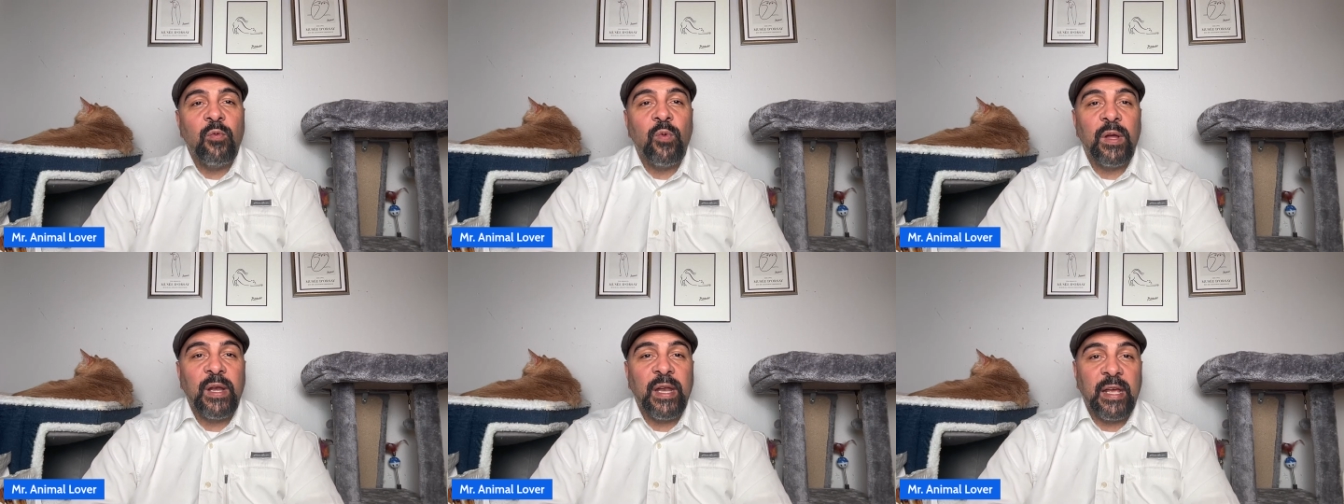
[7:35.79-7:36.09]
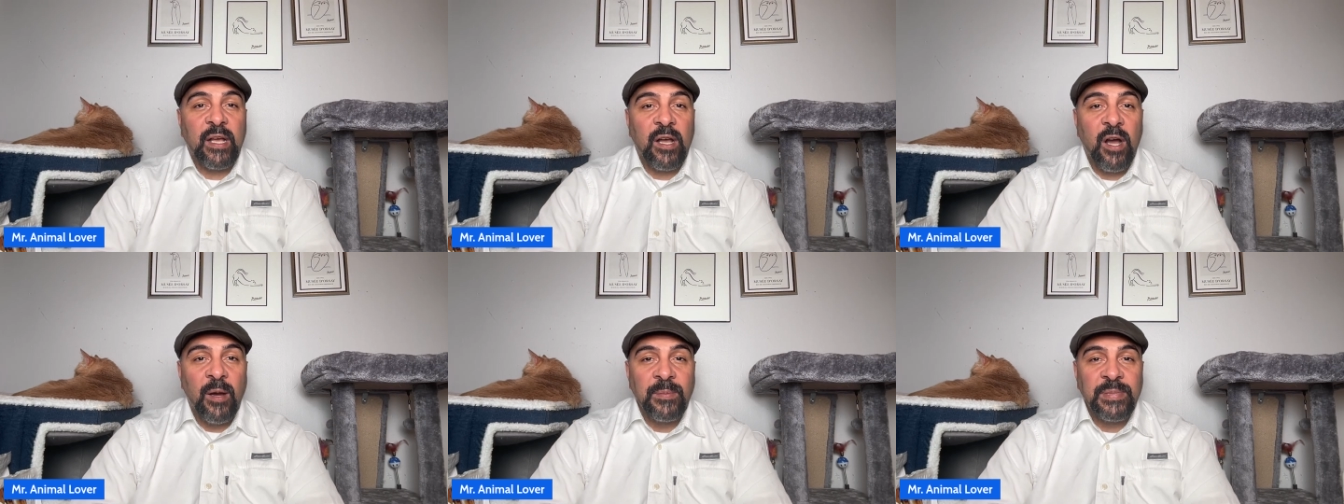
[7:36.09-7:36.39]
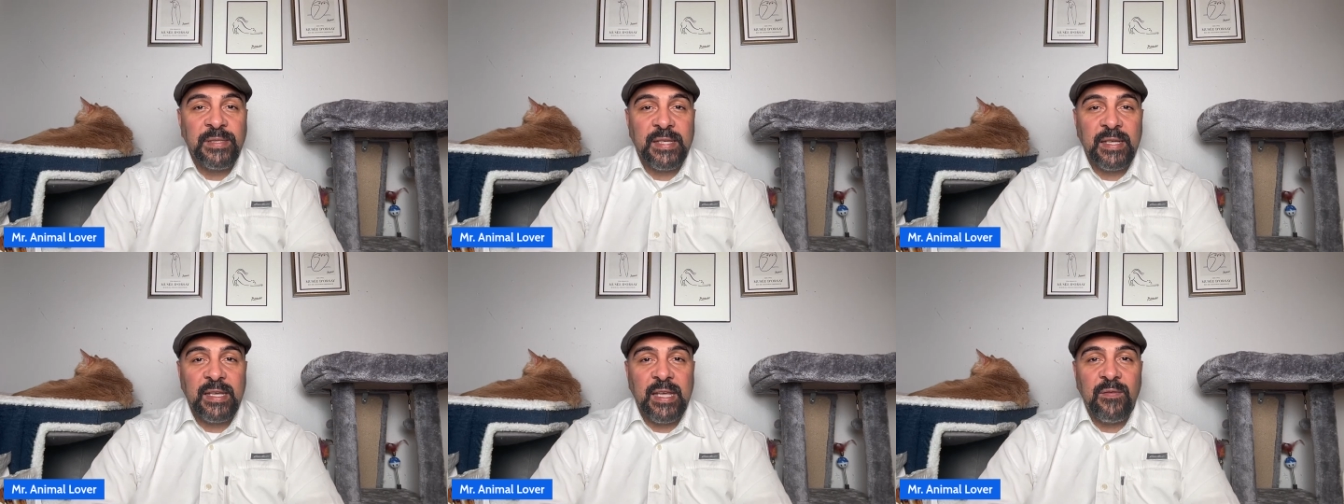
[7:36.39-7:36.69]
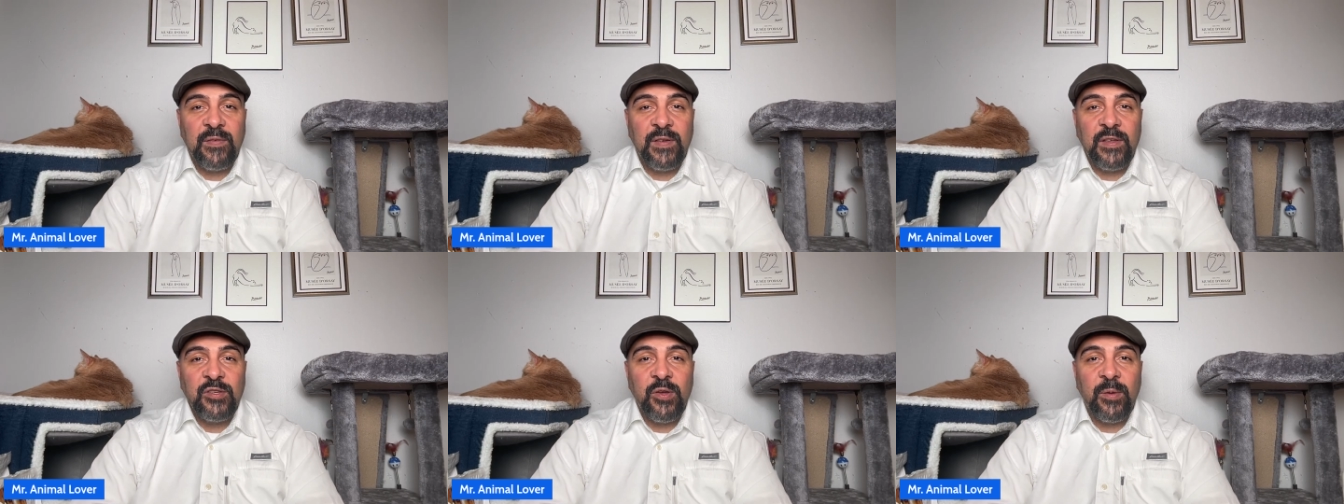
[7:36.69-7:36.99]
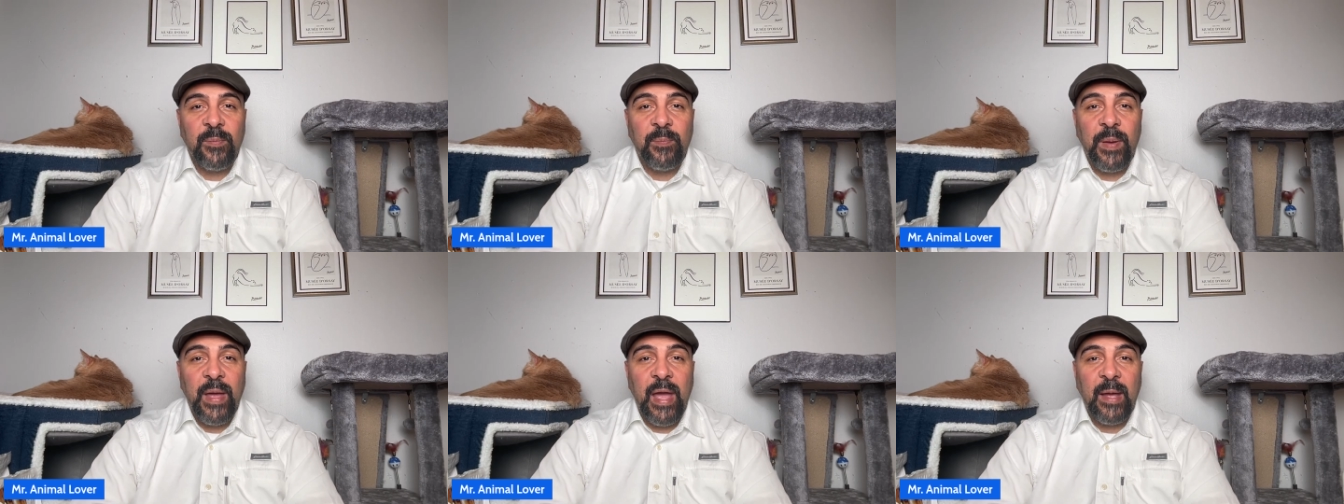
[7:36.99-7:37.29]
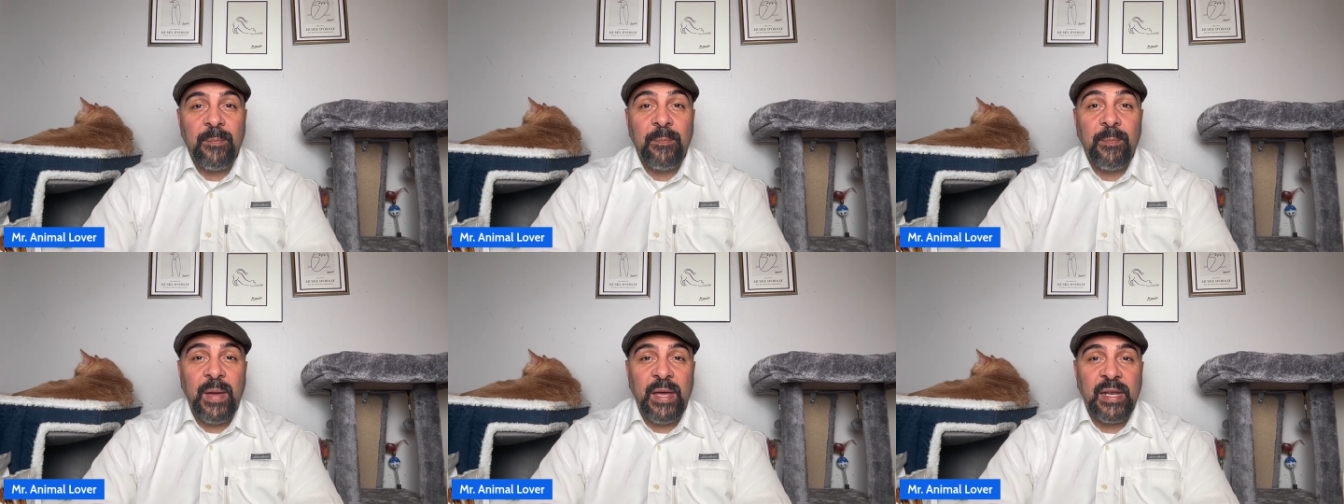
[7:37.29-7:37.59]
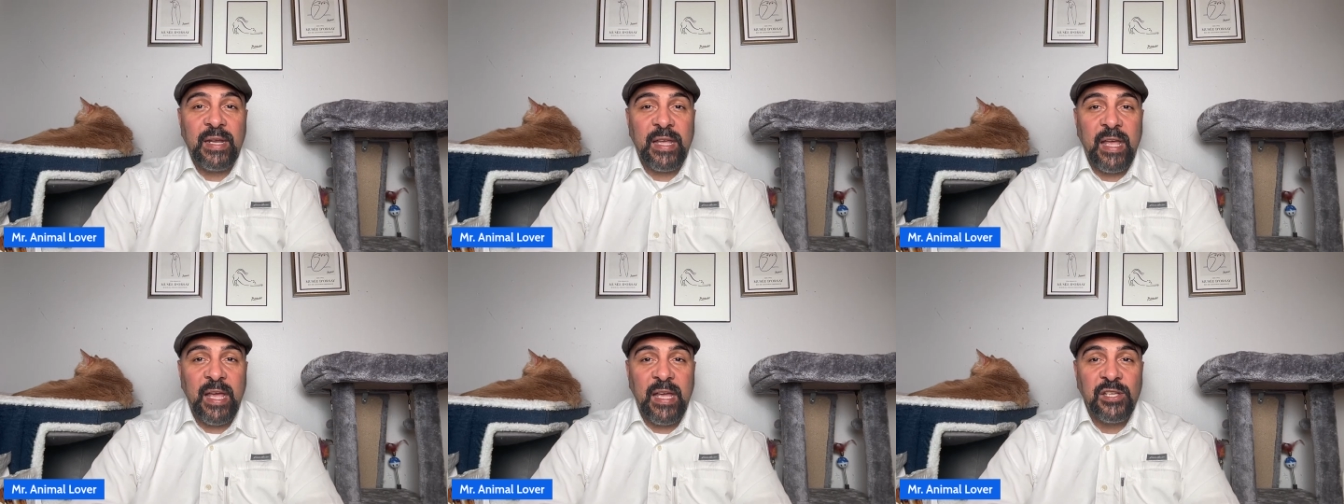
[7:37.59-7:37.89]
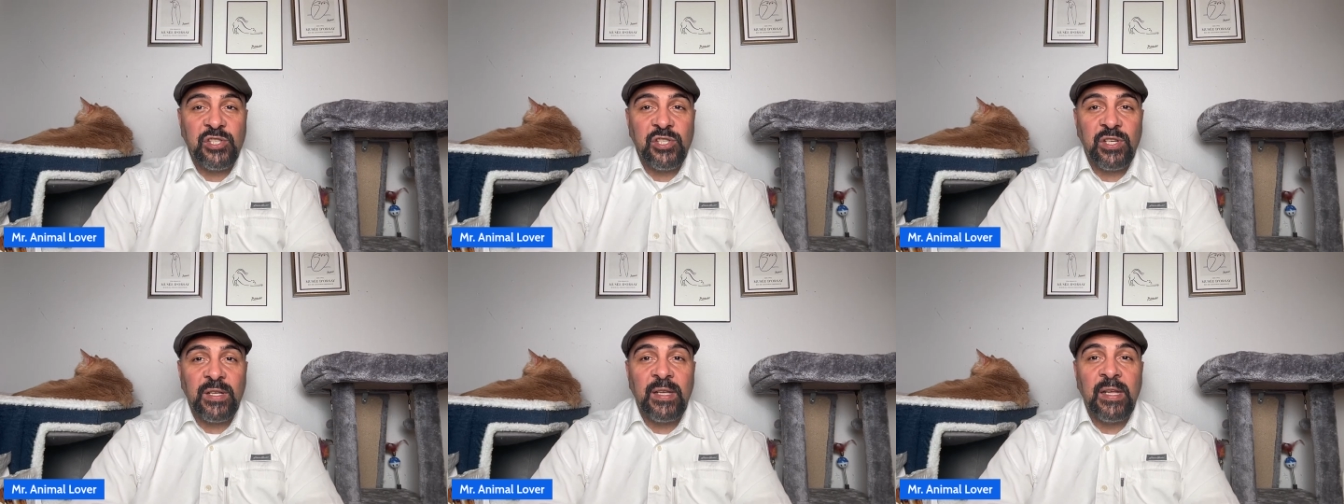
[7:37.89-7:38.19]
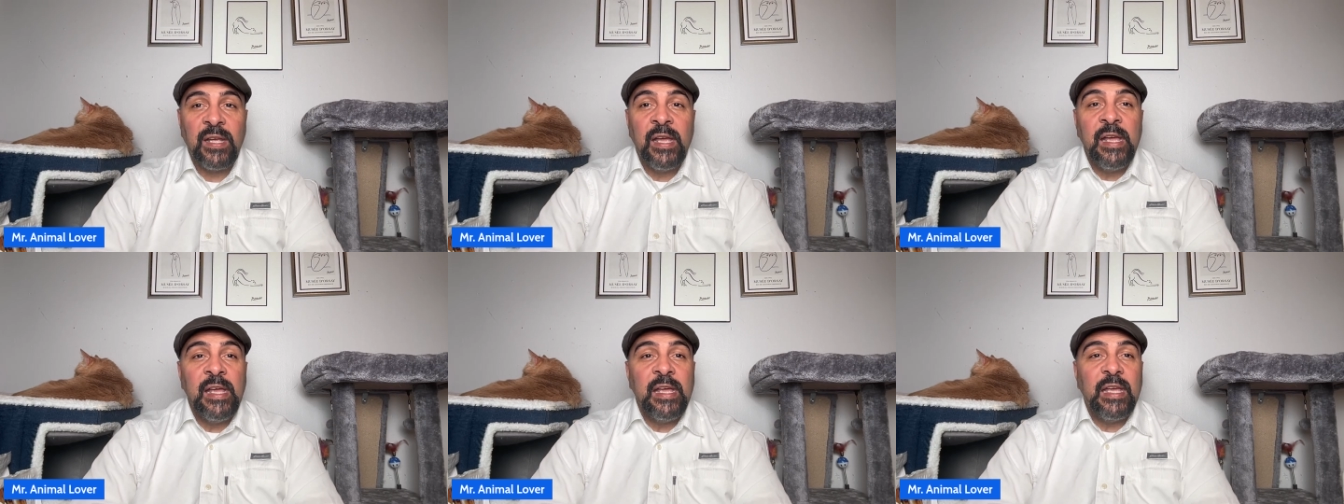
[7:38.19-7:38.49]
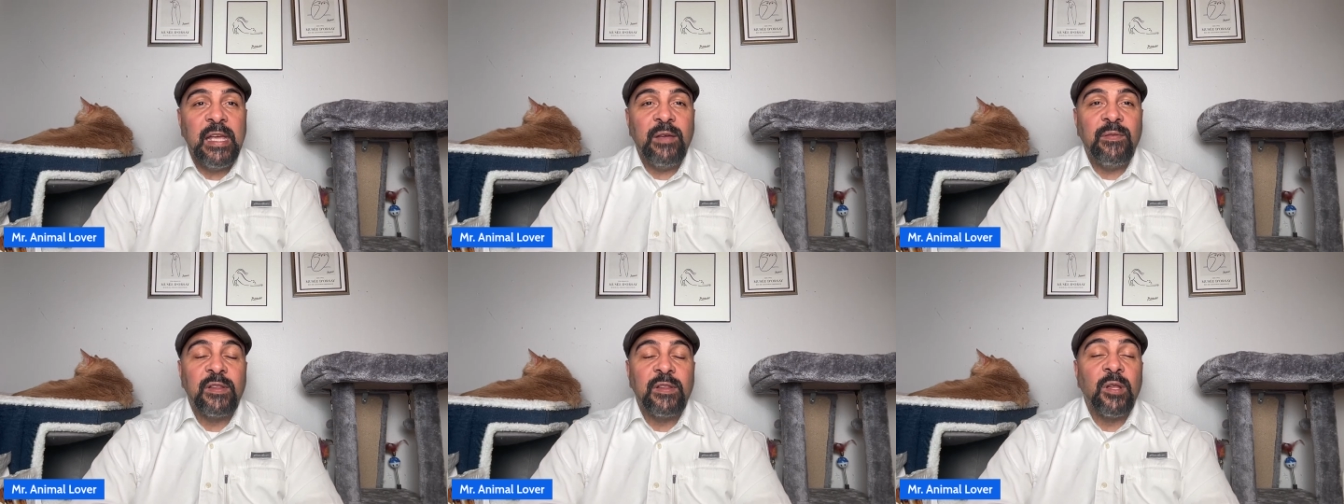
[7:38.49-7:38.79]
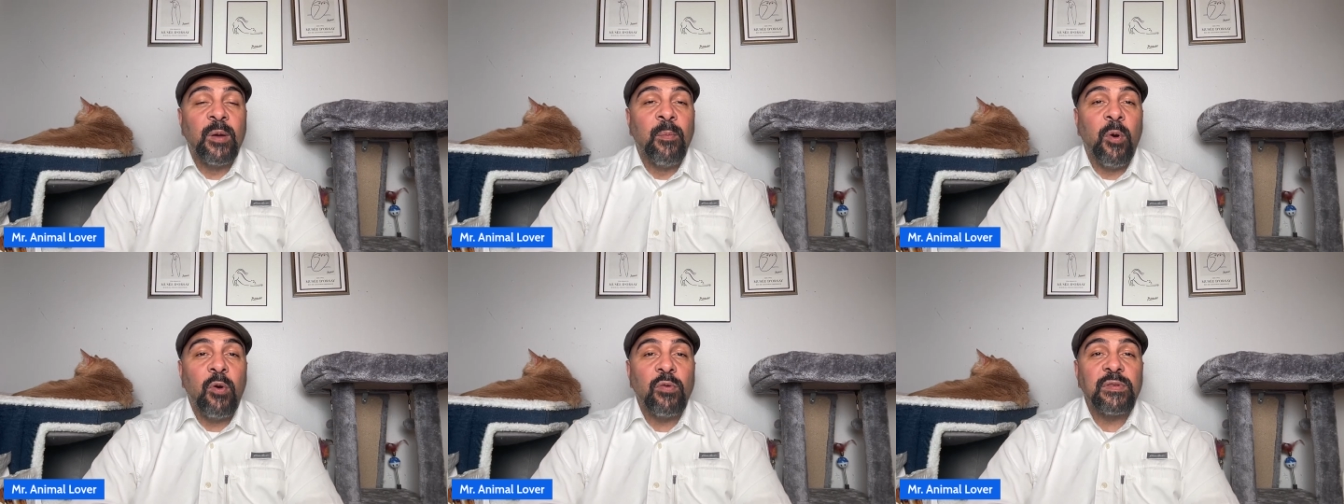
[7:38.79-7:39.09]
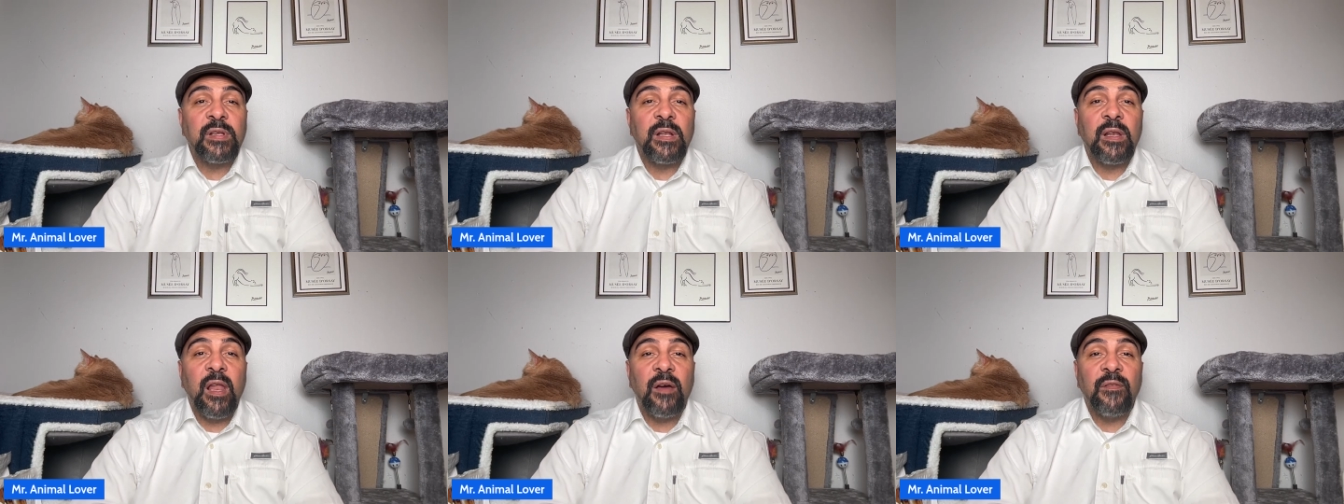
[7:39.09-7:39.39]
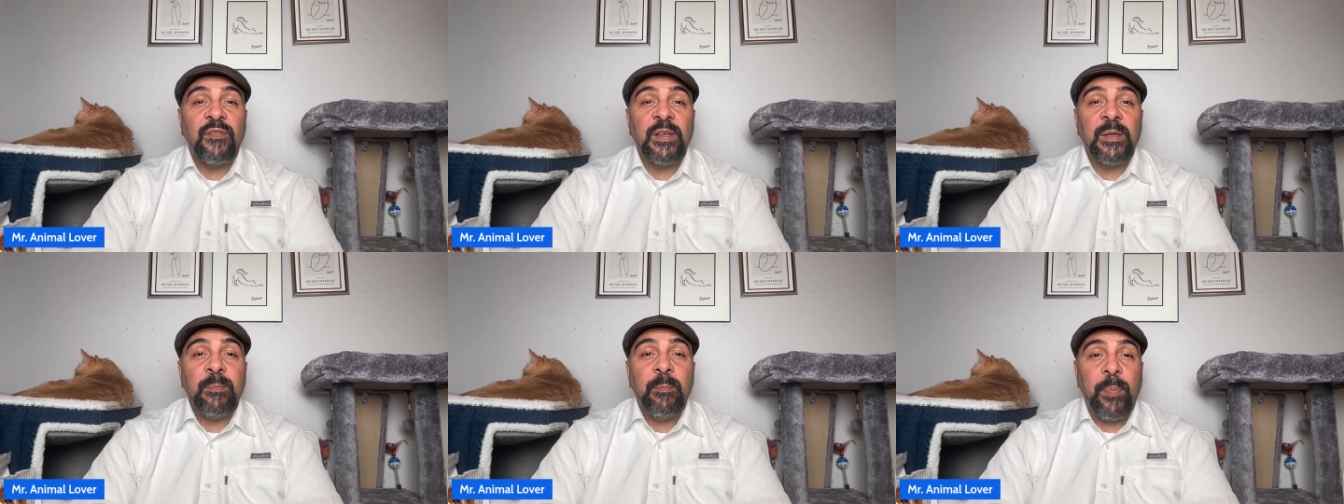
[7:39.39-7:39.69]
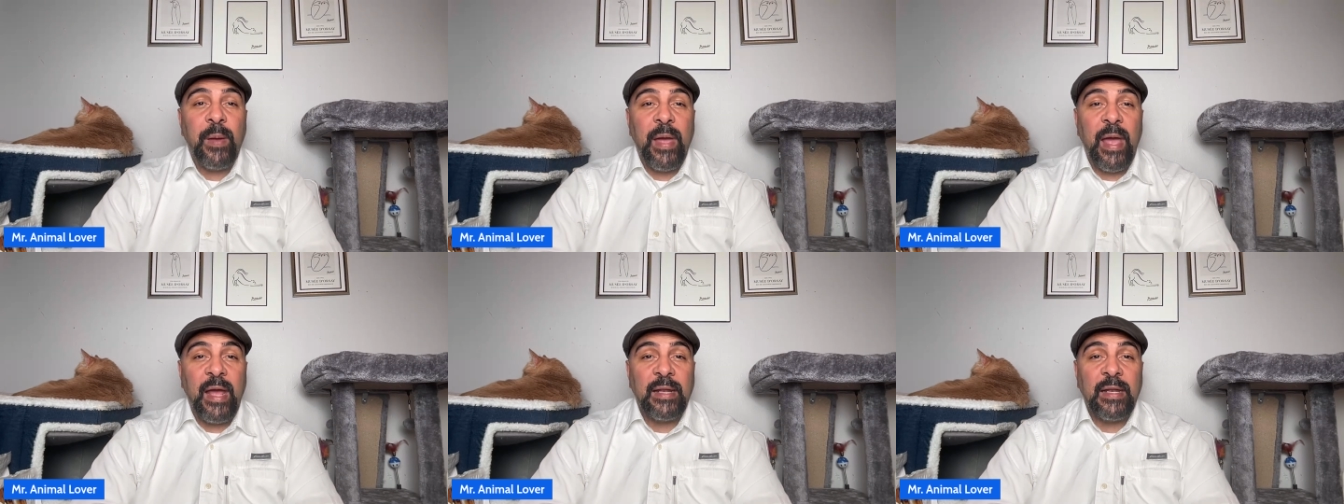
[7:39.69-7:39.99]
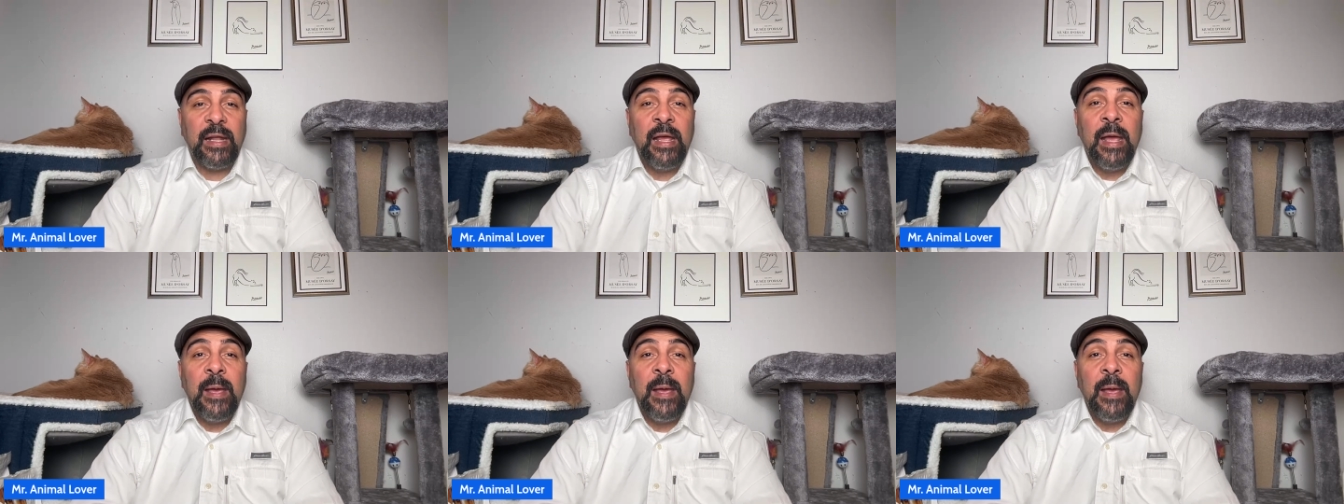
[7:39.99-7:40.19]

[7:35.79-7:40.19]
when it comes to giving your pet medication, even the most loving pet